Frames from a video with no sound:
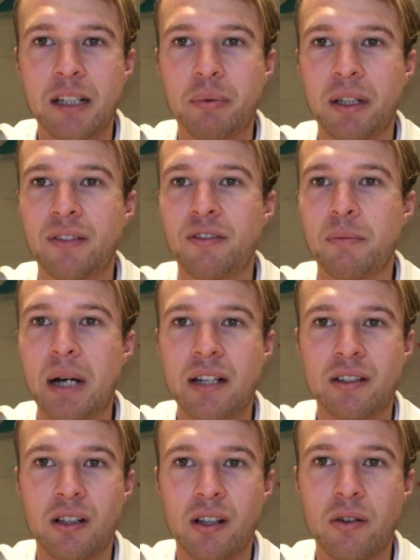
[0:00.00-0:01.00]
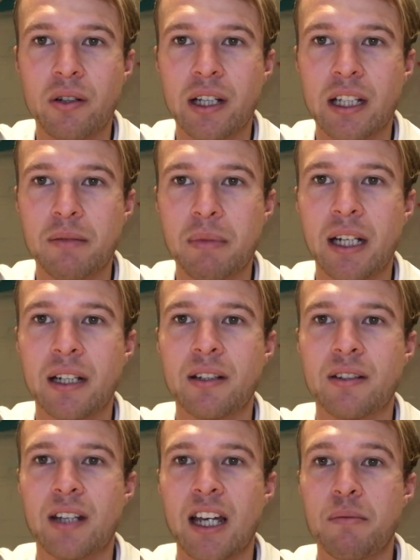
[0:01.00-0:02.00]
He played for Barcelona. He made
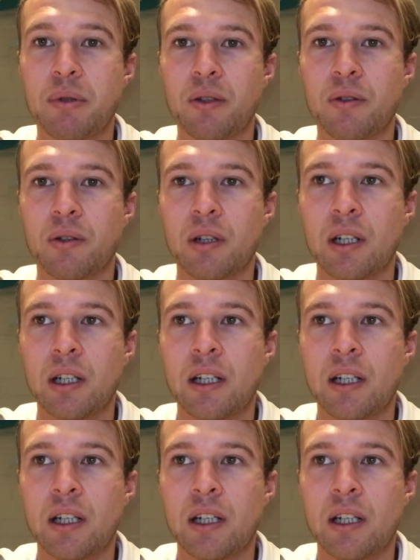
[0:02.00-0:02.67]
his debut